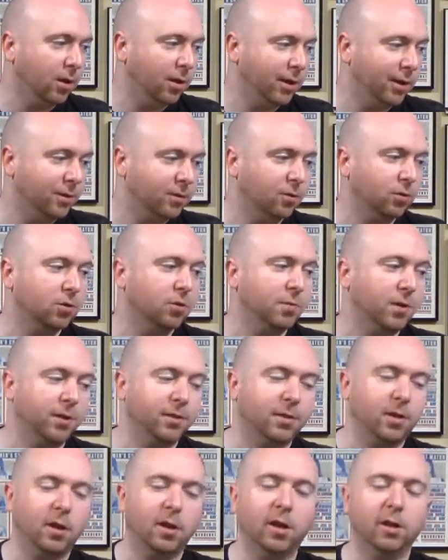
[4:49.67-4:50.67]
He talked
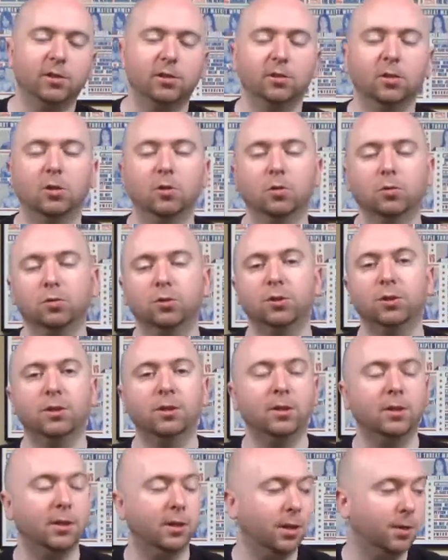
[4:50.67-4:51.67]
about the highs and lows
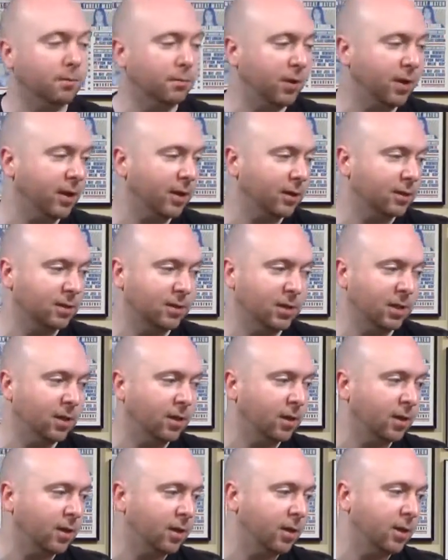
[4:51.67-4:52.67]
in Impact,
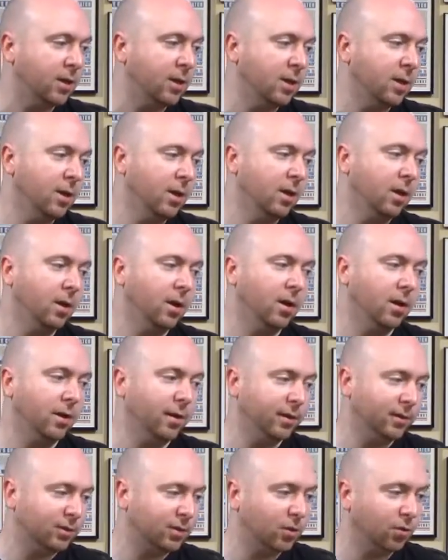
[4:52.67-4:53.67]
TNA,
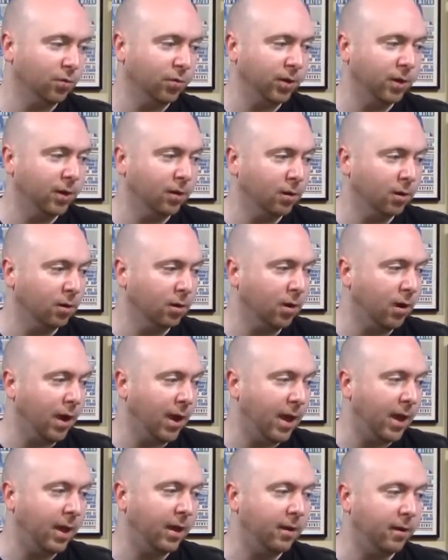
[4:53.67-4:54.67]
his career,
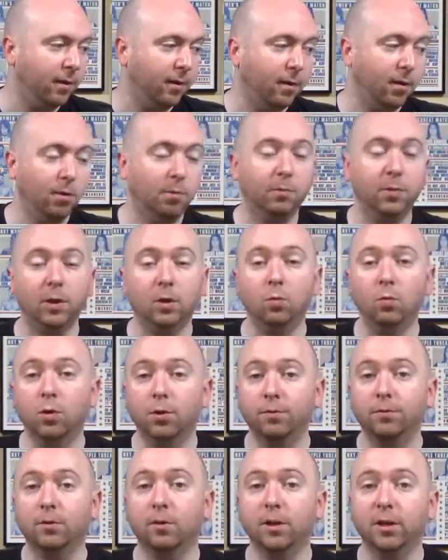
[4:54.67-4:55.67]
and being one
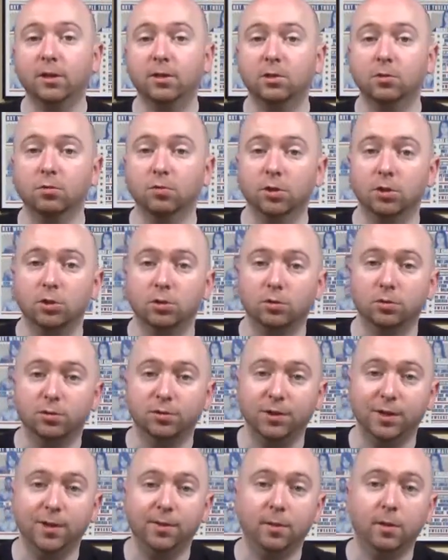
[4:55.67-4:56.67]
of the last
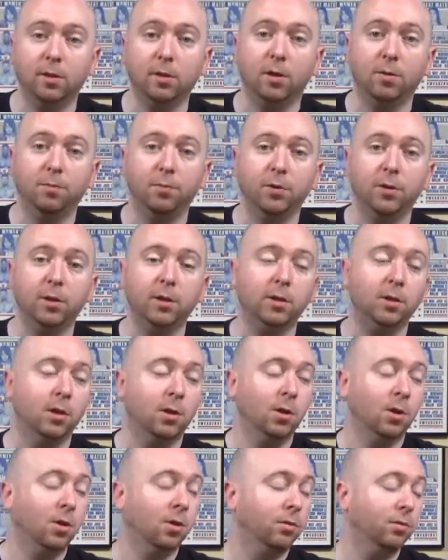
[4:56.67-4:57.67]
originals in the company,
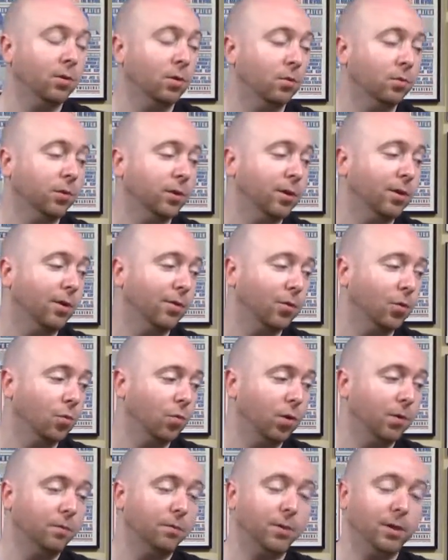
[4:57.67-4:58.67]
the only other
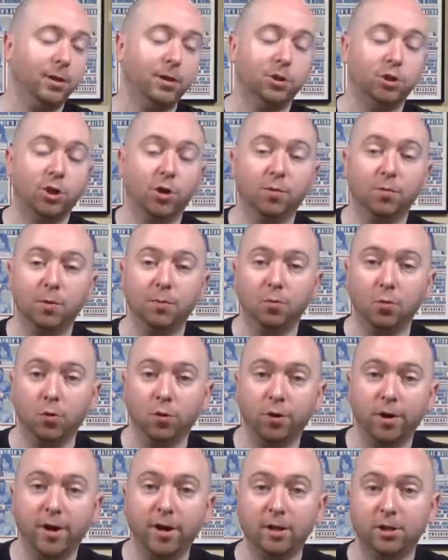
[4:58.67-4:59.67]
one being Jeremy
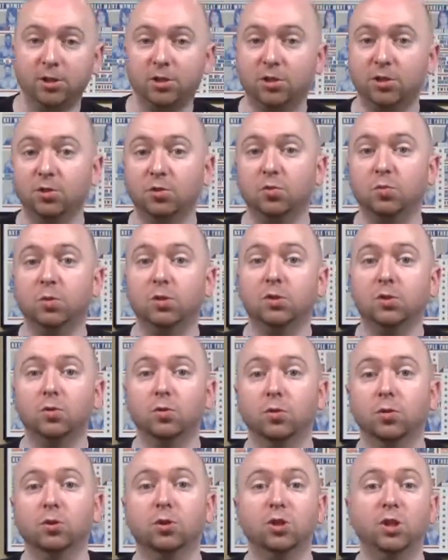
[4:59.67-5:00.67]
Borash, since we
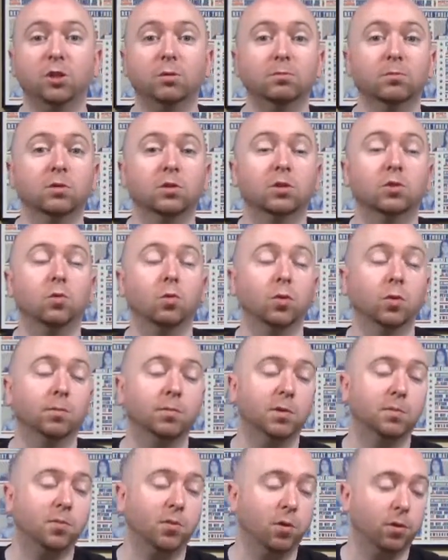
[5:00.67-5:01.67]
saw James Storm
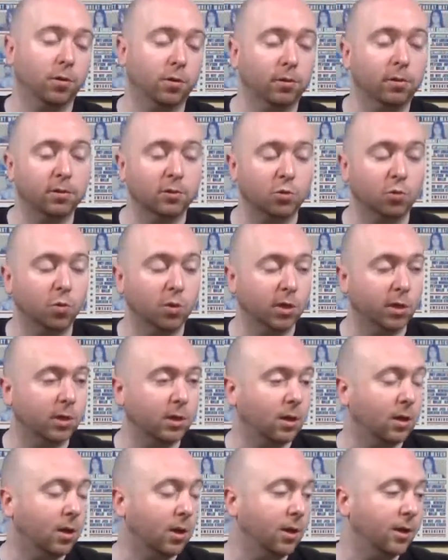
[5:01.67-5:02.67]
depart this
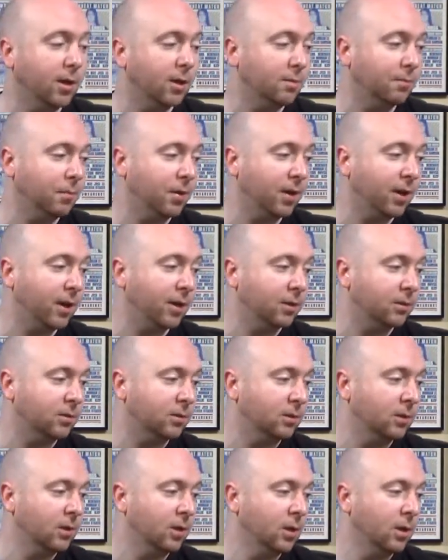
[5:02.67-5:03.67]
week on Impact.